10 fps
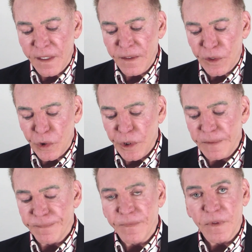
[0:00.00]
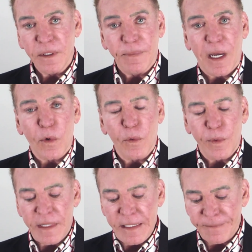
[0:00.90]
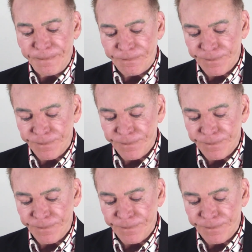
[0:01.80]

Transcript: on the good, the power within,